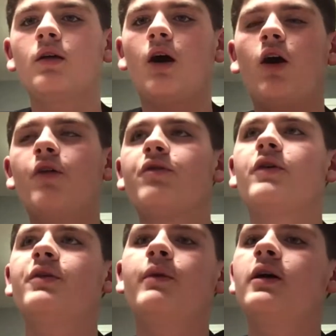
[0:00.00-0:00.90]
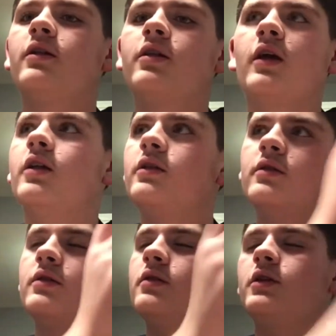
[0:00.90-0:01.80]
all throughout the maze, you
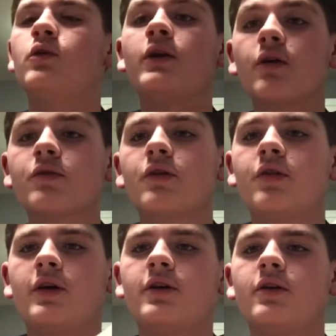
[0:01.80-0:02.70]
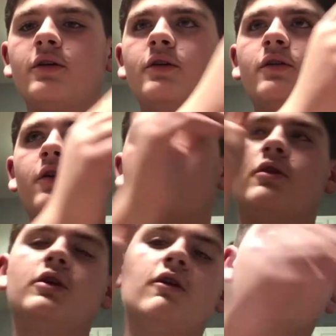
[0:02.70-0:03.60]
hear the thundering.
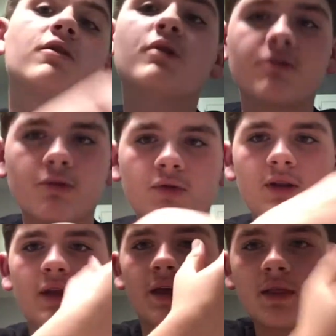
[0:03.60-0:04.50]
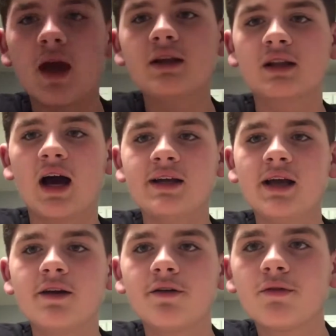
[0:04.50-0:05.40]
It's a mix between like dead
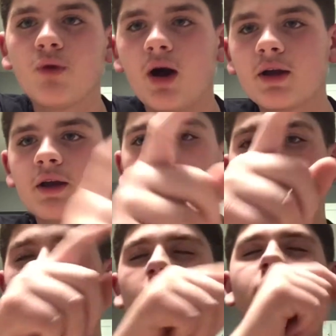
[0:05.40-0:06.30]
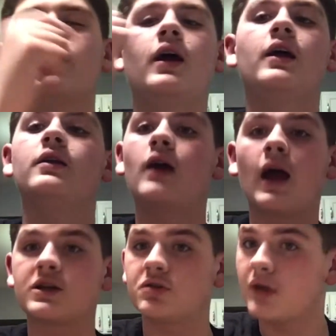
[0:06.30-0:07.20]
gladiators walking around and
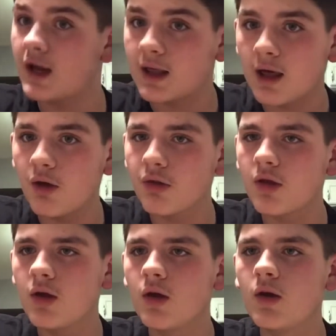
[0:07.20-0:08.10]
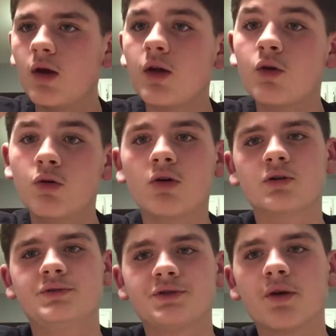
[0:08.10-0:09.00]
actual nightingales who
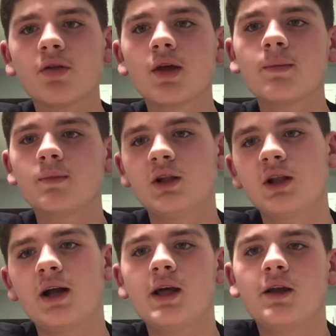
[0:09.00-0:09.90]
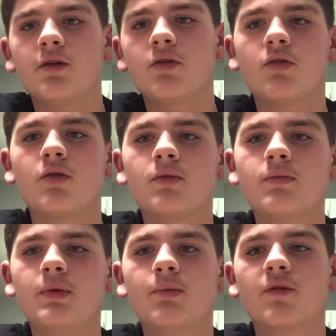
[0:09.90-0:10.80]
are dressed like gladiators or
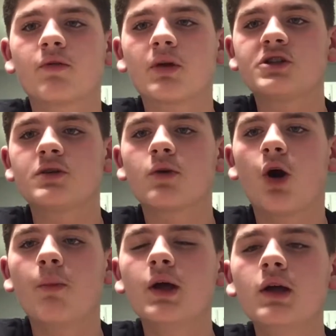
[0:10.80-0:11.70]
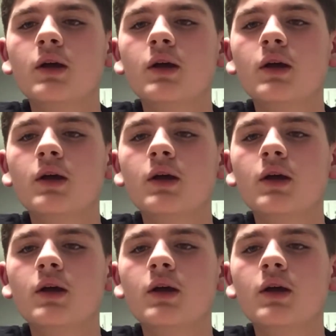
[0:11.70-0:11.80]
people from ancient Rome.